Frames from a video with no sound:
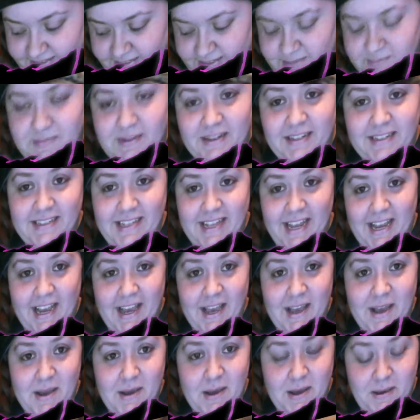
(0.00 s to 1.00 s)
smells
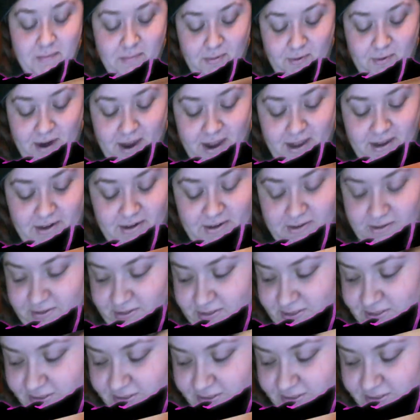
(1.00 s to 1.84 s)
like a brand new